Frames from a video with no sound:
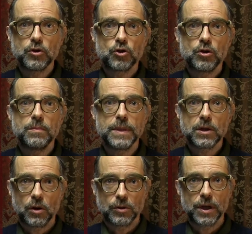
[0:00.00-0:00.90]
should you be
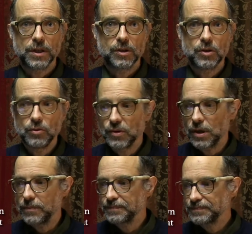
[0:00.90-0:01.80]
called on to do
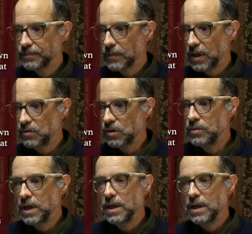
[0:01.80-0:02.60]
so. So